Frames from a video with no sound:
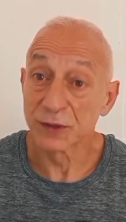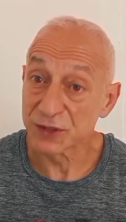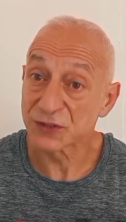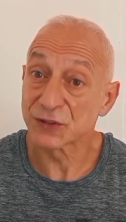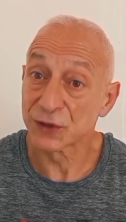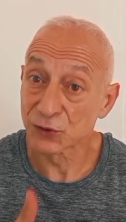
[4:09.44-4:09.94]
What
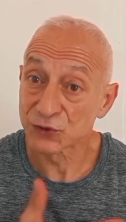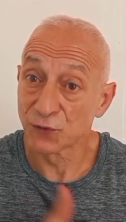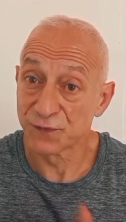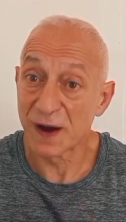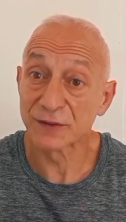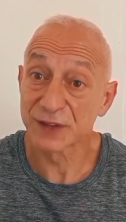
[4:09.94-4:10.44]
the study
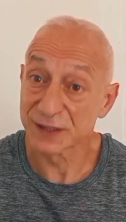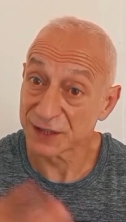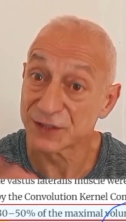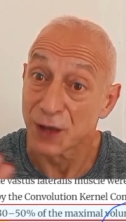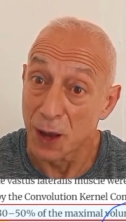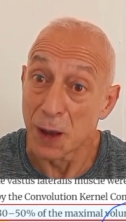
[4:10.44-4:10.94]
also found that
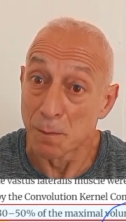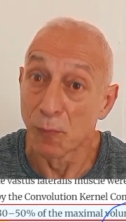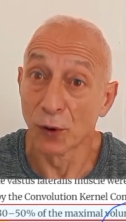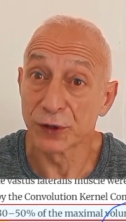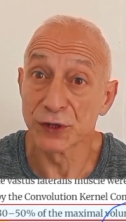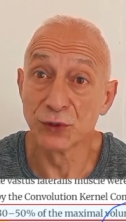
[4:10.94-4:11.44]
these
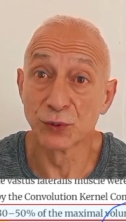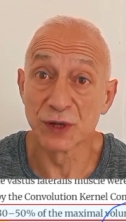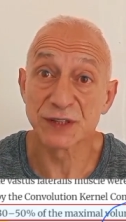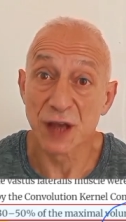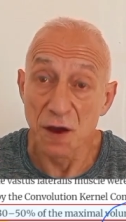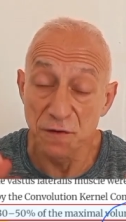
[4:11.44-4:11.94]
motor
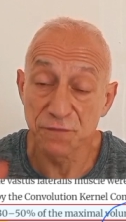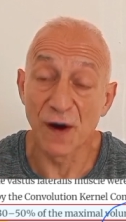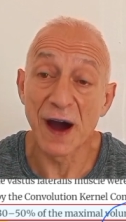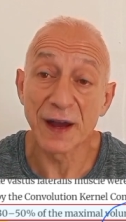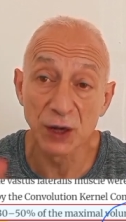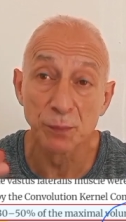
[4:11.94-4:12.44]
units
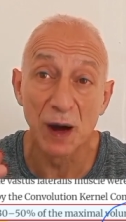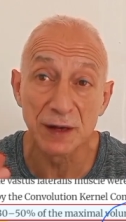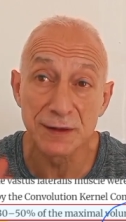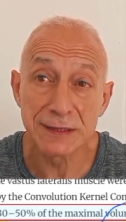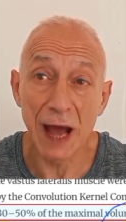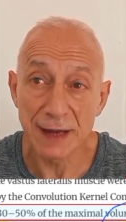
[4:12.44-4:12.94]
fired
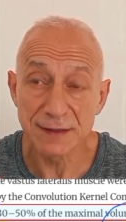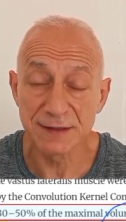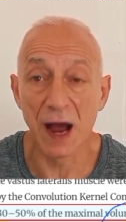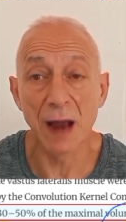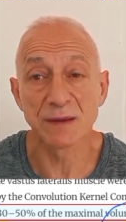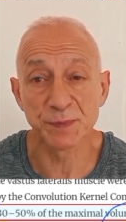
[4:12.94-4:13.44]
about nine
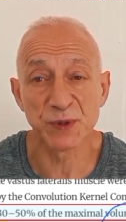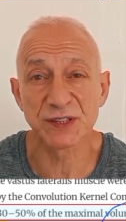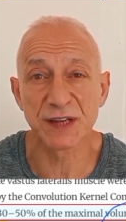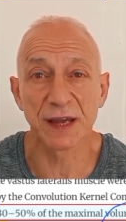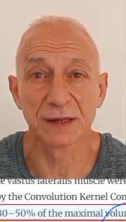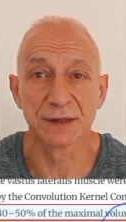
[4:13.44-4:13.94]
times per
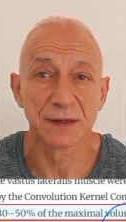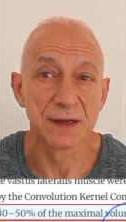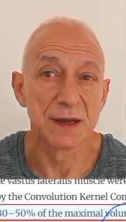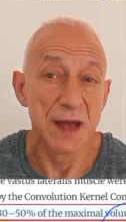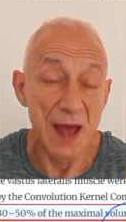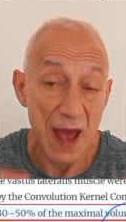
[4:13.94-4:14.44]
second.
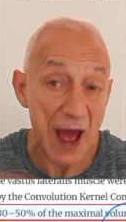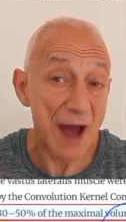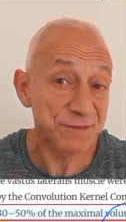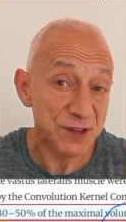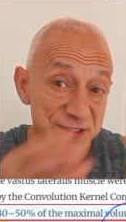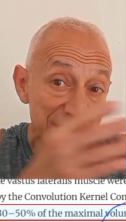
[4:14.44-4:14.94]

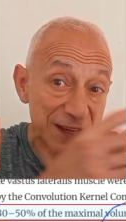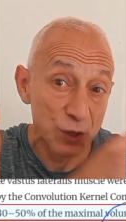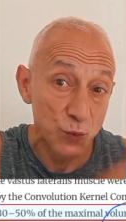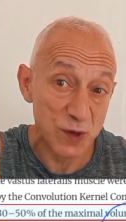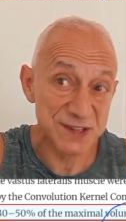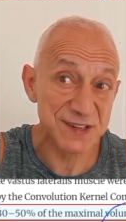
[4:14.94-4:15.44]
After
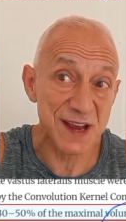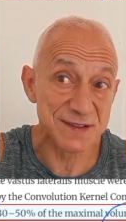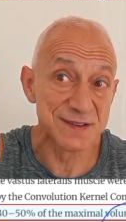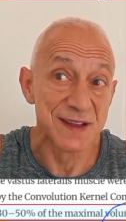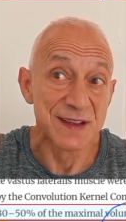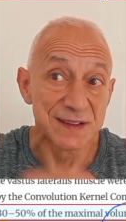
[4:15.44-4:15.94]
taking
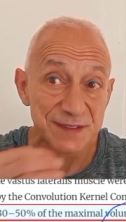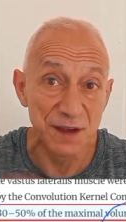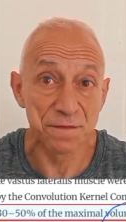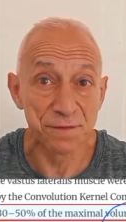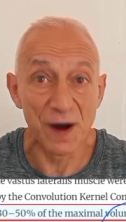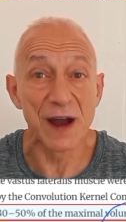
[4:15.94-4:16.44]
quercetin,
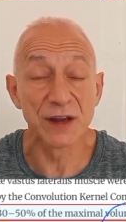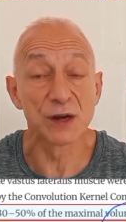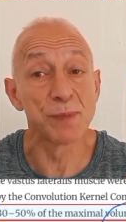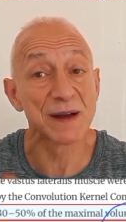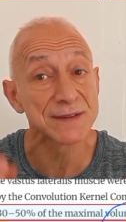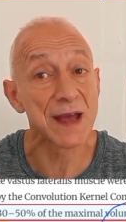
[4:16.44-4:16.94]
they fired
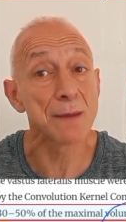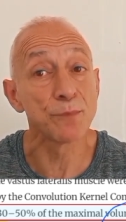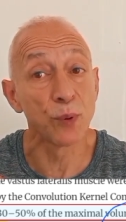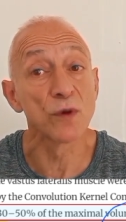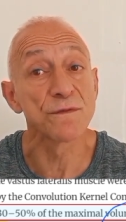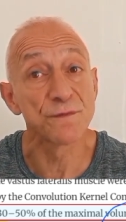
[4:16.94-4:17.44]
about
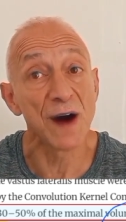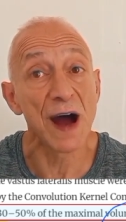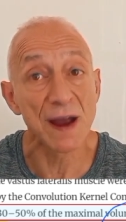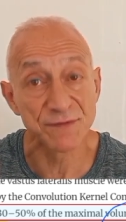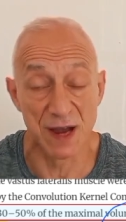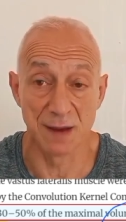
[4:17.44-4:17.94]

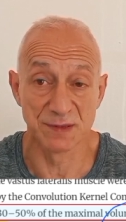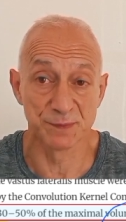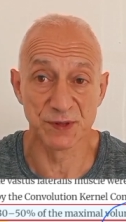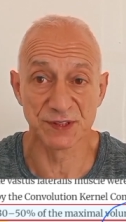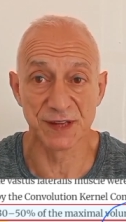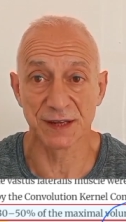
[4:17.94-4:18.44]
10.5 times
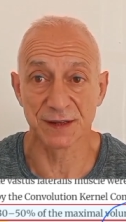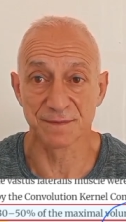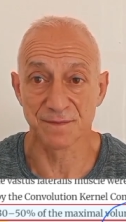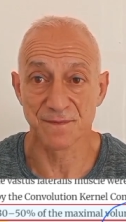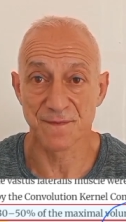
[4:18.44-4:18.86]
per second.